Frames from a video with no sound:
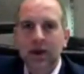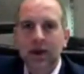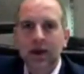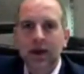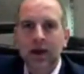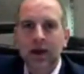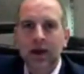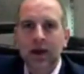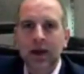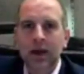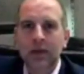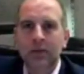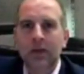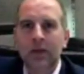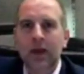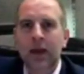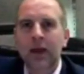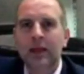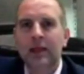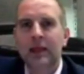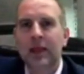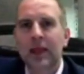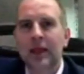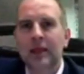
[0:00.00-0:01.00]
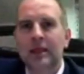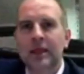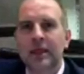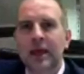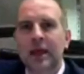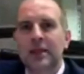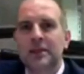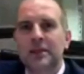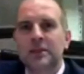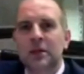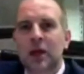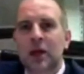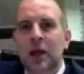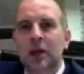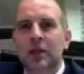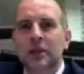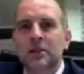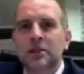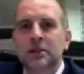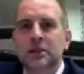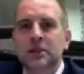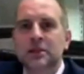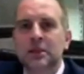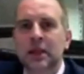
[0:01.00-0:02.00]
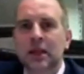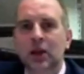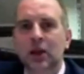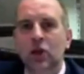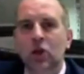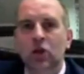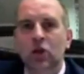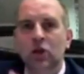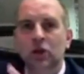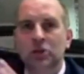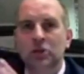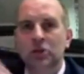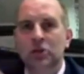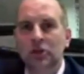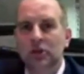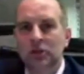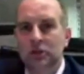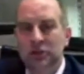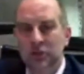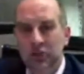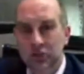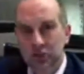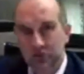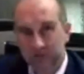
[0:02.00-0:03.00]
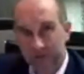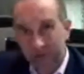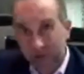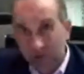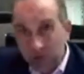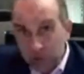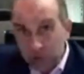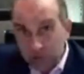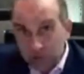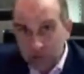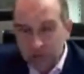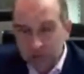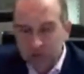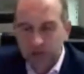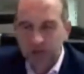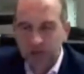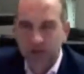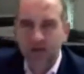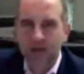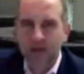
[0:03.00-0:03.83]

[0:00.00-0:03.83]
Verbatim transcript: And then there's others that take longer to dissolve, such as Vicryl,